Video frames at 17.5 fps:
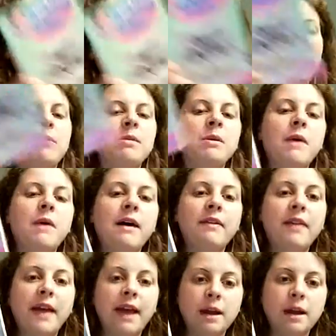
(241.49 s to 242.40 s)
Amy
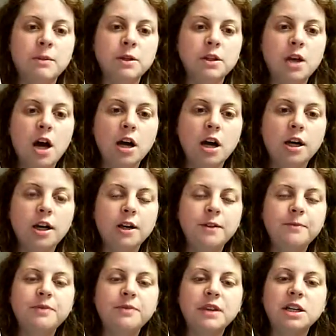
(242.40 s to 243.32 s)
Wild the Animal
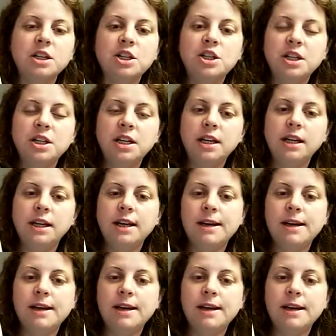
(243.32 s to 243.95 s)
Talker. She